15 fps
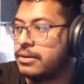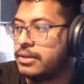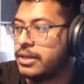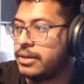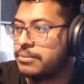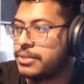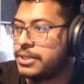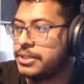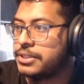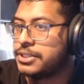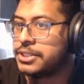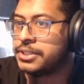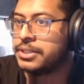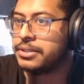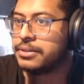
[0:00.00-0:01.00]
Yeah, pretty good
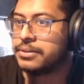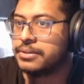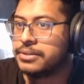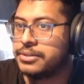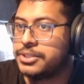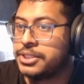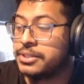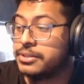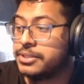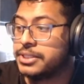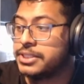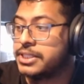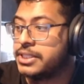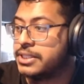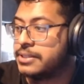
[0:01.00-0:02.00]
Jing Liu. Your Jing Liu is
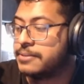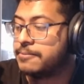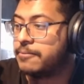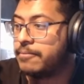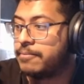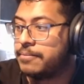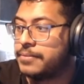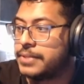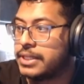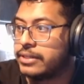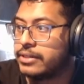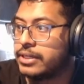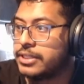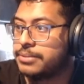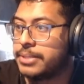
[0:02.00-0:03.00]
insane.
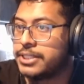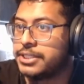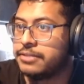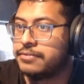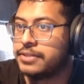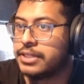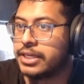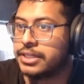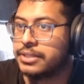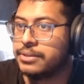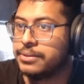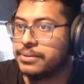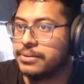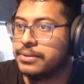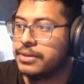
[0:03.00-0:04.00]
Especially for like
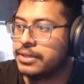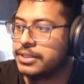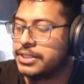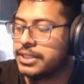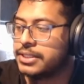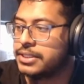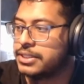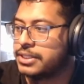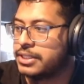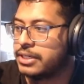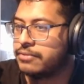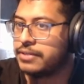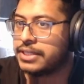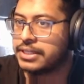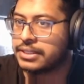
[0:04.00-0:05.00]
no signature and
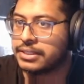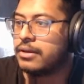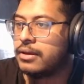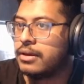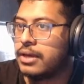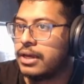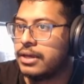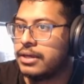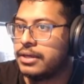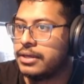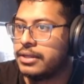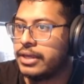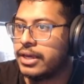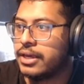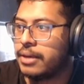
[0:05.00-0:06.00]
everything. Uh,
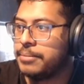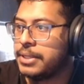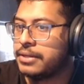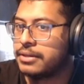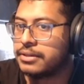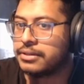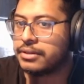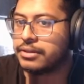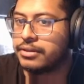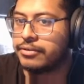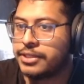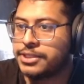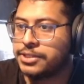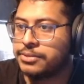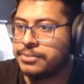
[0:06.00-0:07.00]
yeah, I mean, the
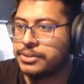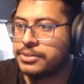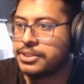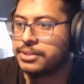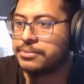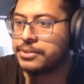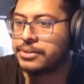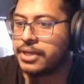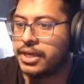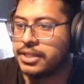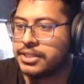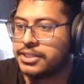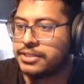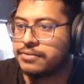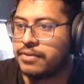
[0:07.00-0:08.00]
of your build seem okay.
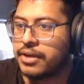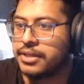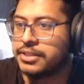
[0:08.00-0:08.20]
This is fine.